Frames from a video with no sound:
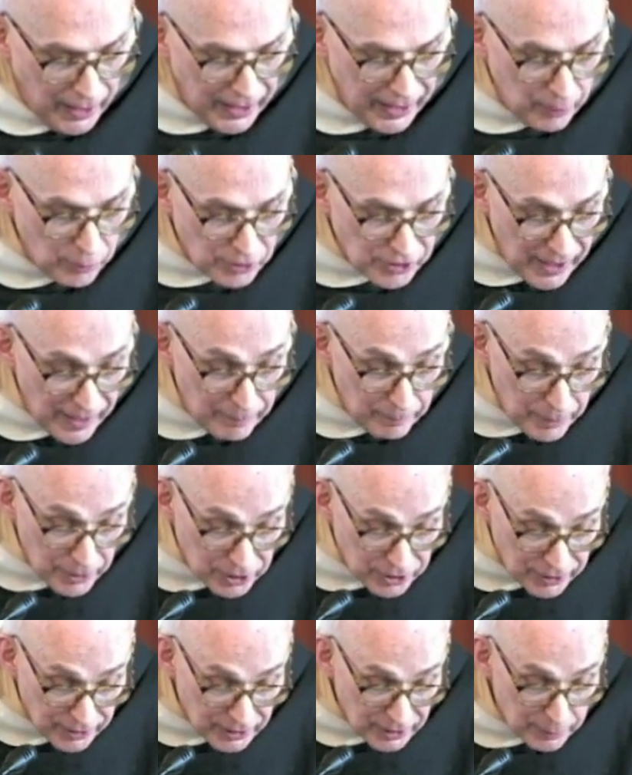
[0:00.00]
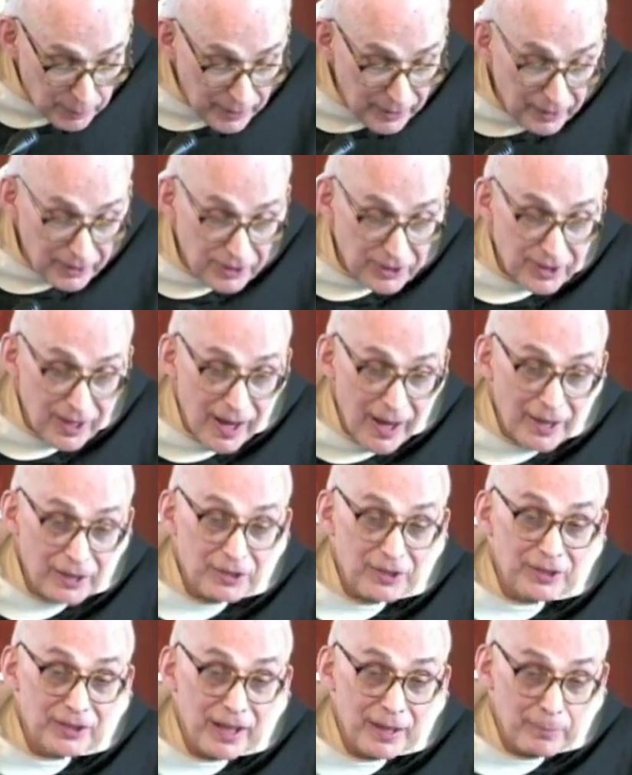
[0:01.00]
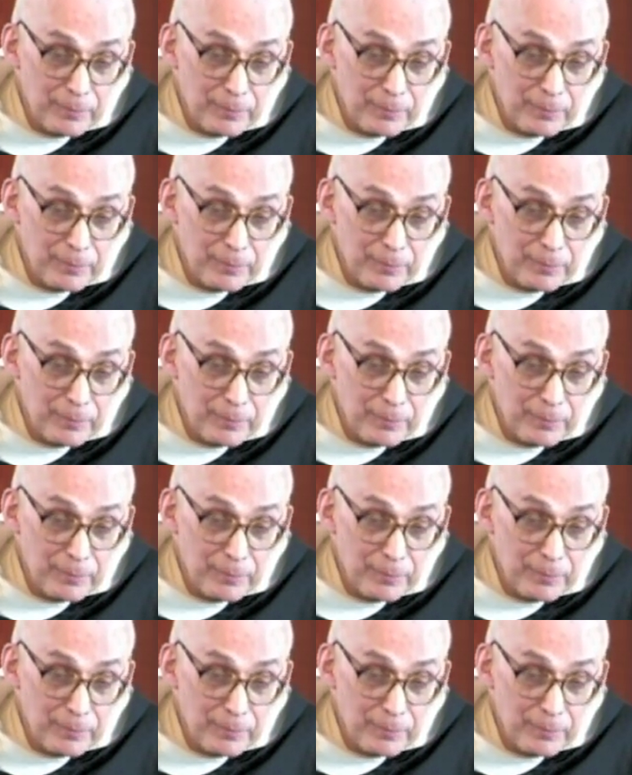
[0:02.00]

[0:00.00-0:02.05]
He was ambitious, but he disguised his